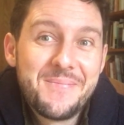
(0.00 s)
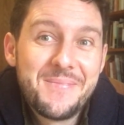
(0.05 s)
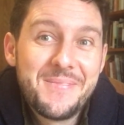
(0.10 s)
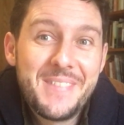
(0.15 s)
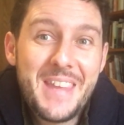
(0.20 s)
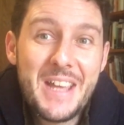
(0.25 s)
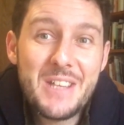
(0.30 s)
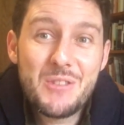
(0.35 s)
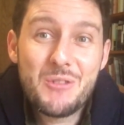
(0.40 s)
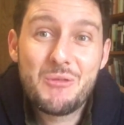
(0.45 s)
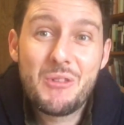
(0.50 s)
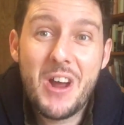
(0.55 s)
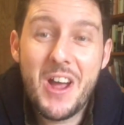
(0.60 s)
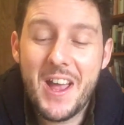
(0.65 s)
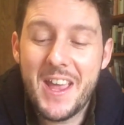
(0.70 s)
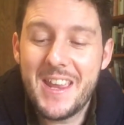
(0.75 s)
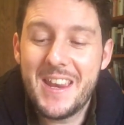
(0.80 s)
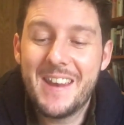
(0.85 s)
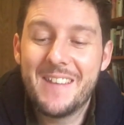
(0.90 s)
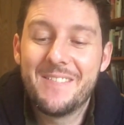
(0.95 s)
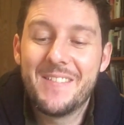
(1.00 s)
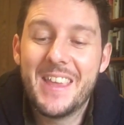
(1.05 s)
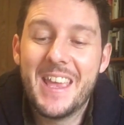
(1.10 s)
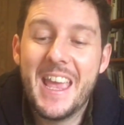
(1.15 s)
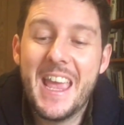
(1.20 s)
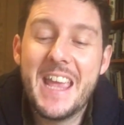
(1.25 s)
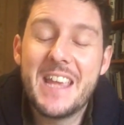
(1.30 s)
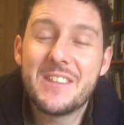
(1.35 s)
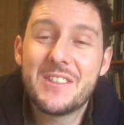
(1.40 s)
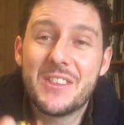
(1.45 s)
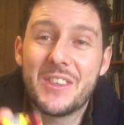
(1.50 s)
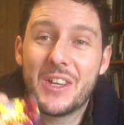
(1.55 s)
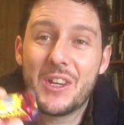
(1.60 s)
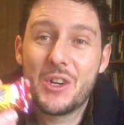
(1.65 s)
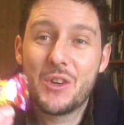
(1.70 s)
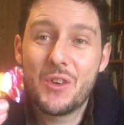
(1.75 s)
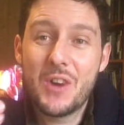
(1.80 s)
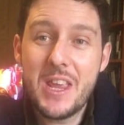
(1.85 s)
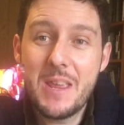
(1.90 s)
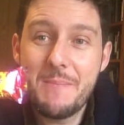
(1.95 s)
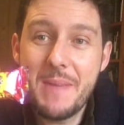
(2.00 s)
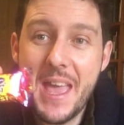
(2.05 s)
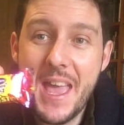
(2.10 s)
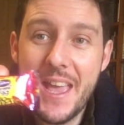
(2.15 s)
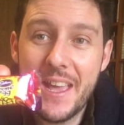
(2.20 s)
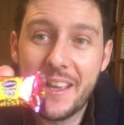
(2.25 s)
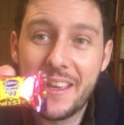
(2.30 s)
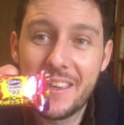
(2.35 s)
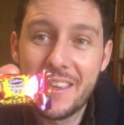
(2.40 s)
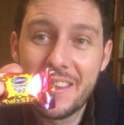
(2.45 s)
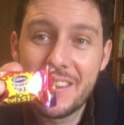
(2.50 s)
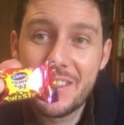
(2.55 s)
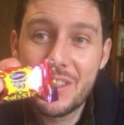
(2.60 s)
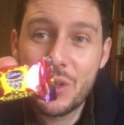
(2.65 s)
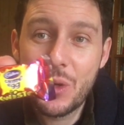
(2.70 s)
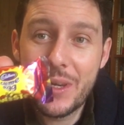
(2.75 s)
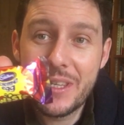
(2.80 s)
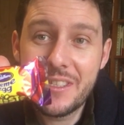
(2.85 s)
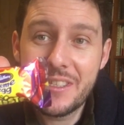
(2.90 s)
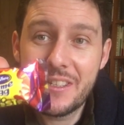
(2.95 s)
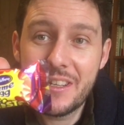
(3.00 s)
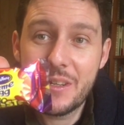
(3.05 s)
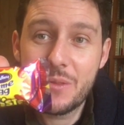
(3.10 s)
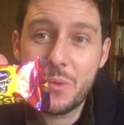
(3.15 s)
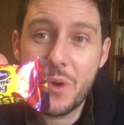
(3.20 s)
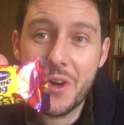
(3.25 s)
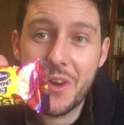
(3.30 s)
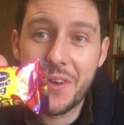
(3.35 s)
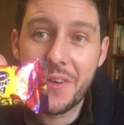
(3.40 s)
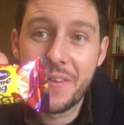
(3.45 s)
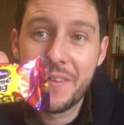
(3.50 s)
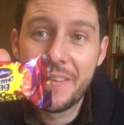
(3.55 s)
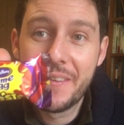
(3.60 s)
That's right, it's the cream egg, twisted one.